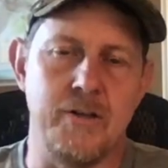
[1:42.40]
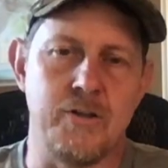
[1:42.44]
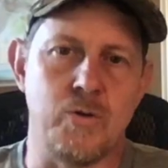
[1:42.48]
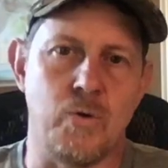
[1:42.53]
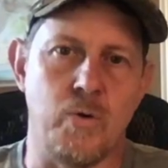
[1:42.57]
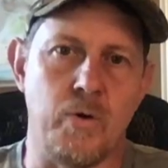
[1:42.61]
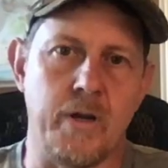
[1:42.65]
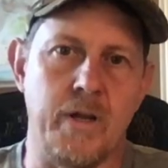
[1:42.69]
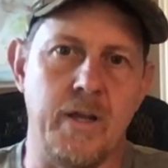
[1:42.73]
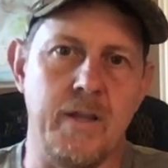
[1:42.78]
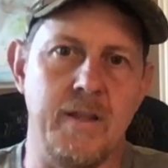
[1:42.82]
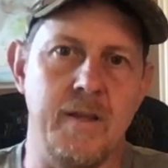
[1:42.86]

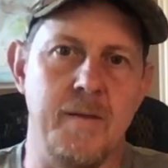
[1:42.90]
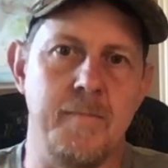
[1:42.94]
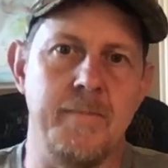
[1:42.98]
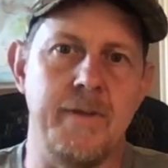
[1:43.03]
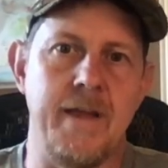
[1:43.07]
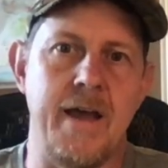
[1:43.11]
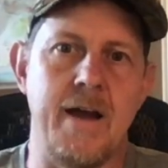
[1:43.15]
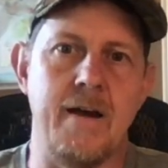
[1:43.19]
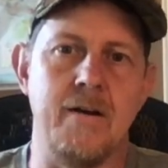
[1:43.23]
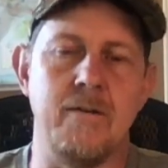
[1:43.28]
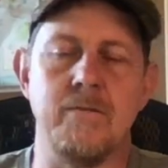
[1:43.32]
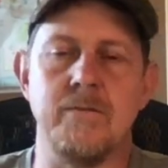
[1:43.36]
torquing them
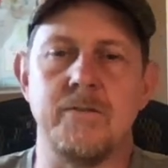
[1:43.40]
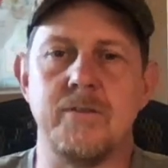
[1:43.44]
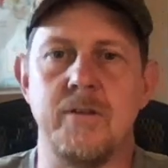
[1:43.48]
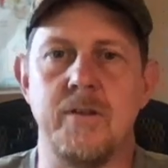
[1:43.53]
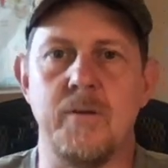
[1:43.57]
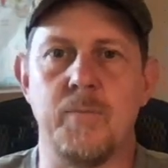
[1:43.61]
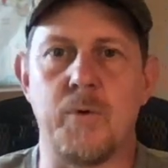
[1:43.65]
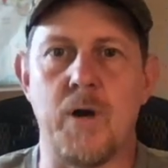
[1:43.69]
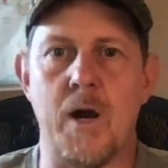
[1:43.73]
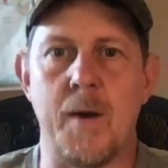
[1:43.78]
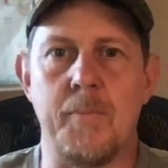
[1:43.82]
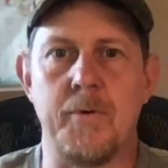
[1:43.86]
down to
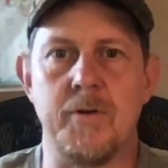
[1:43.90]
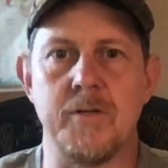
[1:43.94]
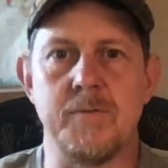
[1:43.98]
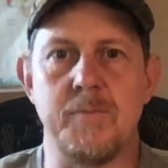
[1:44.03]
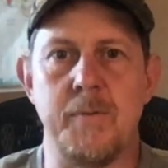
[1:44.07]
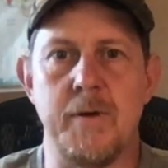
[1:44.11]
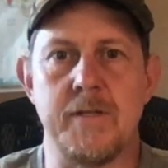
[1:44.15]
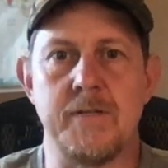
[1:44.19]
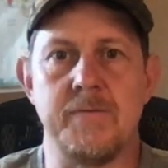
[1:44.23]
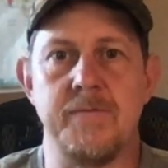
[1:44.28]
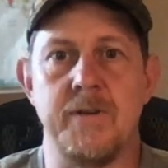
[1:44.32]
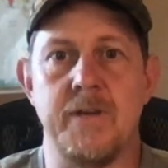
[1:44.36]
the proper
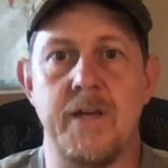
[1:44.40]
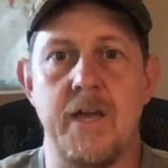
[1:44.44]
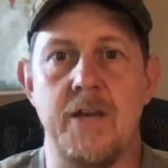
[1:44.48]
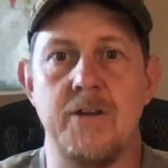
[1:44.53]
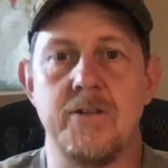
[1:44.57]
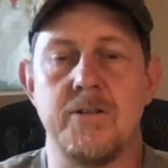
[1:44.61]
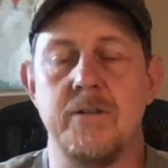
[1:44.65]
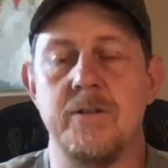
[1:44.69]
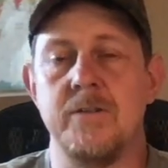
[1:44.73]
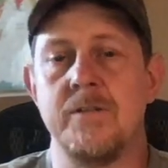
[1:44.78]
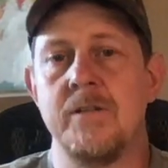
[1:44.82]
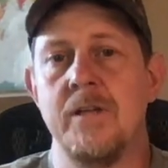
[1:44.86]

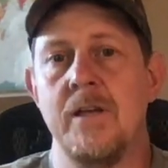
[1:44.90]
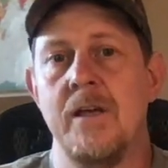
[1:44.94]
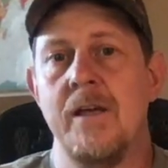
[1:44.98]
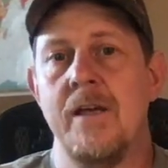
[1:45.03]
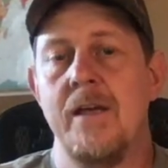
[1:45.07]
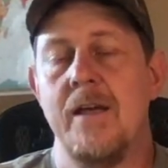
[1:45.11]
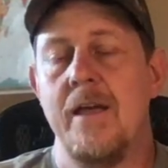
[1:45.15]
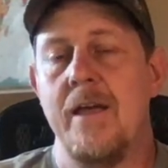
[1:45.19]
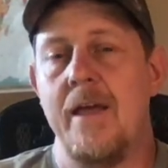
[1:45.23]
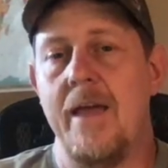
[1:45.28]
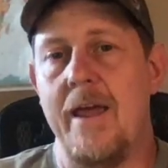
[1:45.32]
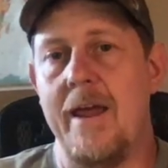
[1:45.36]
specifications.
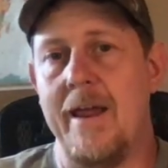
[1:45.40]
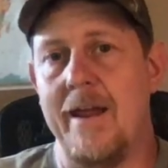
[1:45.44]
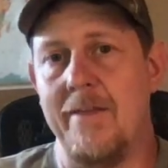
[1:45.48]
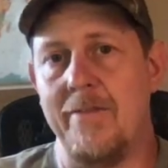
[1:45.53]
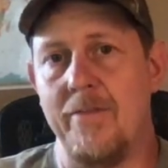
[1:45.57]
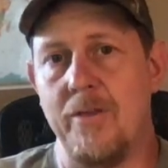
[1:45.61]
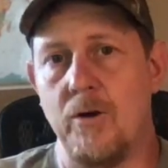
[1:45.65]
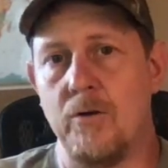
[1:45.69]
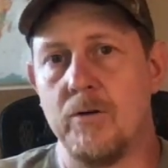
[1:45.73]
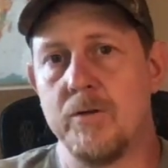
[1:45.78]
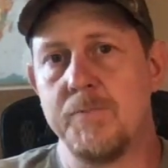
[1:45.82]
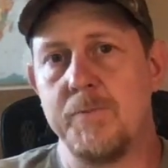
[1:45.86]
And
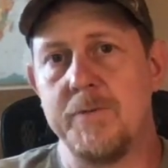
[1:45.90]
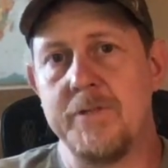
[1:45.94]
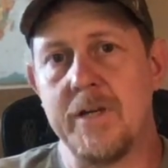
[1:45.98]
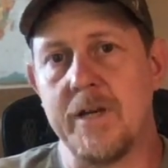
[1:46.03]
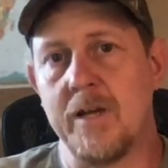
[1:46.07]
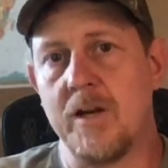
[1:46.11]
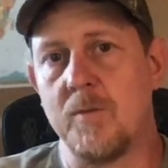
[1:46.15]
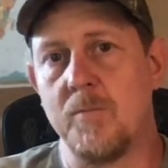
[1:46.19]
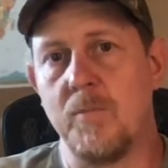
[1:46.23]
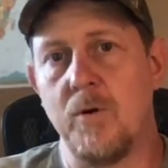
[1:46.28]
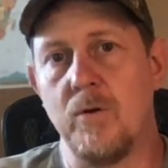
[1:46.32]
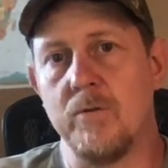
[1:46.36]
those
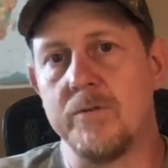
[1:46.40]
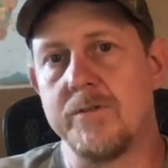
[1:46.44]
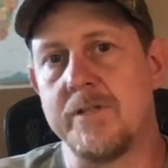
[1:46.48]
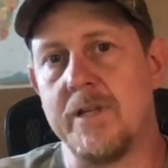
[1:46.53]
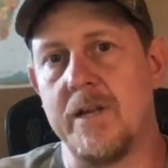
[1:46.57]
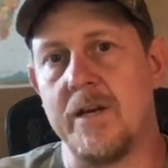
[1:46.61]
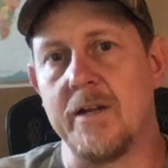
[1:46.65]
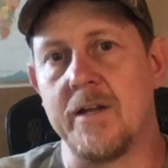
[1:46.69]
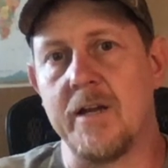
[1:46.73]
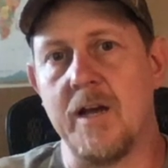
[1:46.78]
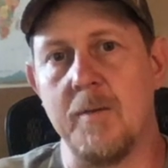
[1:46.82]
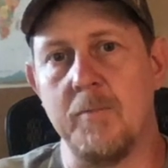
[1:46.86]
particular bolts
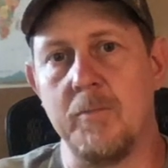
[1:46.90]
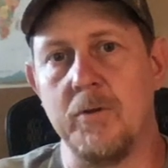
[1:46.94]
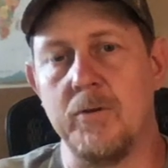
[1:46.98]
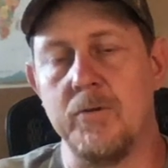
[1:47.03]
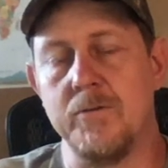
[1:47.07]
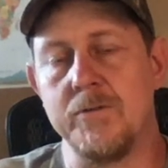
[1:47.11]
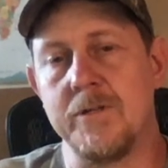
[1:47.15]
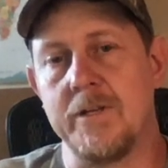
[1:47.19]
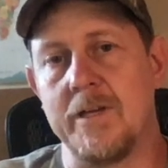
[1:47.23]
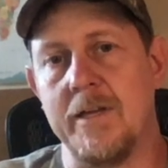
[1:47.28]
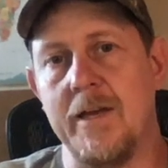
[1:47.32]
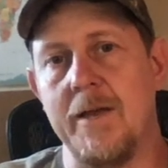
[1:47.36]
didn't come
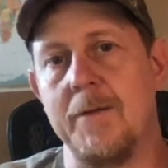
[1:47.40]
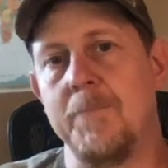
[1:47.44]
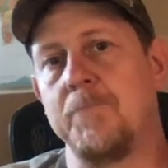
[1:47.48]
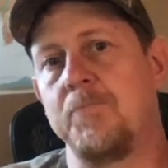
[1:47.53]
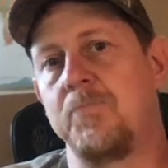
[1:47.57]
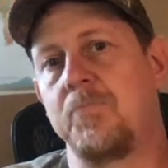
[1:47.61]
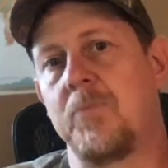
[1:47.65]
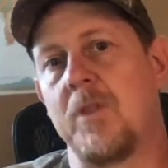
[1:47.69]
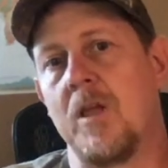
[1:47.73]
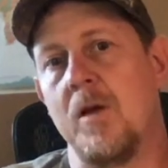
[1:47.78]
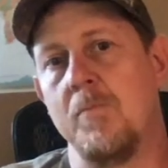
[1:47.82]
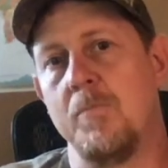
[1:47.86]
loose again.
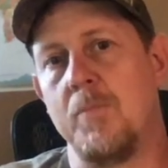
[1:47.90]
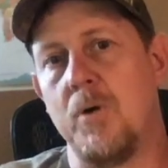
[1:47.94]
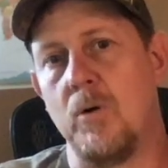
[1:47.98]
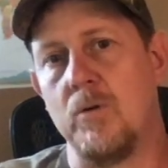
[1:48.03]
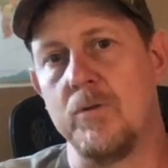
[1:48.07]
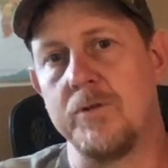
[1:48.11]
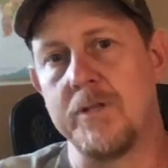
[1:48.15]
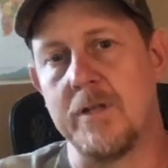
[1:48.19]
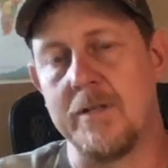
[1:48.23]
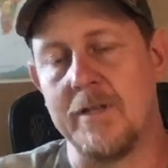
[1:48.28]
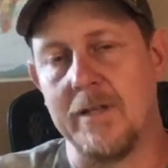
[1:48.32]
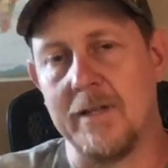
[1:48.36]

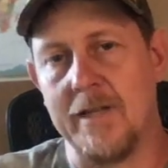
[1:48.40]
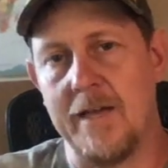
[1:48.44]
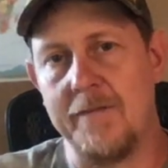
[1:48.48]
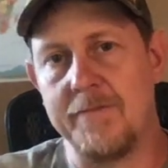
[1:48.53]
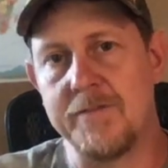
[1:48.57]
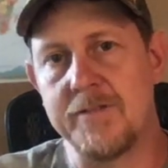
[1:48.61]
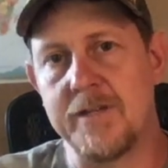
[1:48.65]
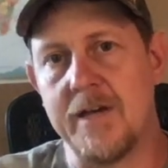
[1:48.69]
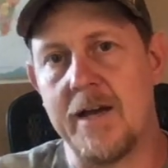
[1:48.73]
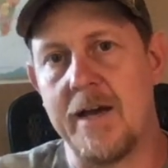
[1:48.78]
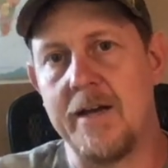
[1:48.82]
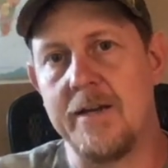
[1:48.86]
Bolts on the left
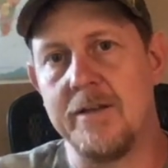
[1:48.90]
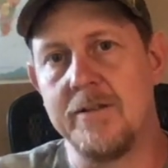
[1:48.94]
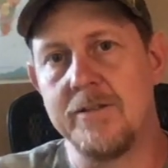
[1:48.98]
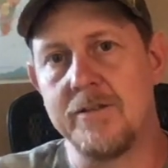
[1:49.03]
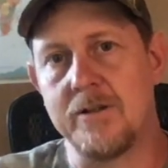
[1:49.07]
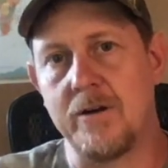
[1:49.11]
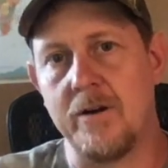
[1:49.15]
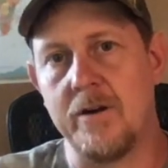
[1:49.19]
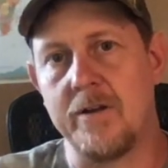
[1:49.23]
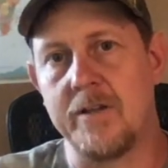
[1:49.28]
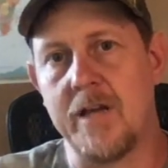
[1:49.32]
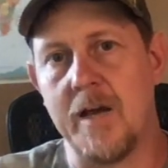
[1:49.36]
side
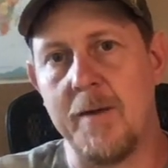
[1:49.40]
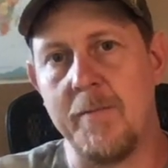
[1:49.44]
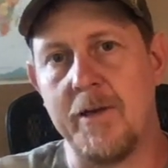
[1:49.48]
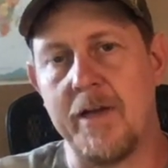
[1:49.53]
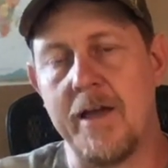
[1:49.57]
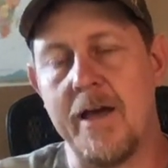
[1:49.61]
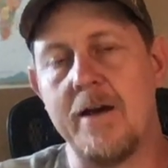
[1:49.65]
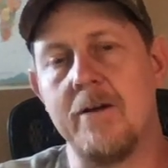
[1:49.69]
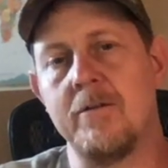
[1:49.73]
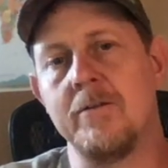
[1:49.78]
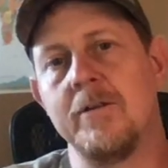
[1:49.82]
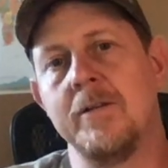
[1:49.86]
started coming
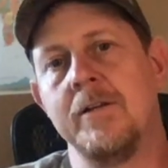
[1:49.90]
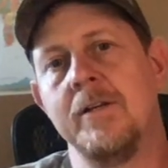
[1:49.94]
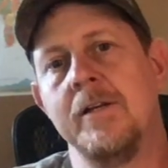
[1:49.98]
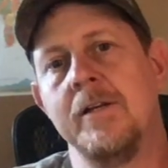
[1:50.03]
out.